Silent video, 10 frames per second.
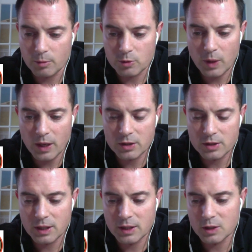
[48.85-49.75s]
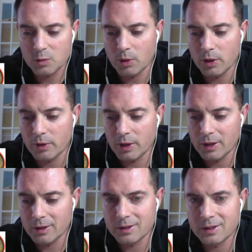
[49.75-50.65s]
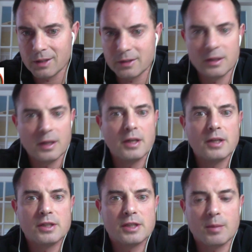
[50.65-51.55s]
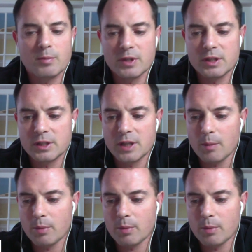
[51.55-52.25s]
So I can just hit this button right here that says, skip this step,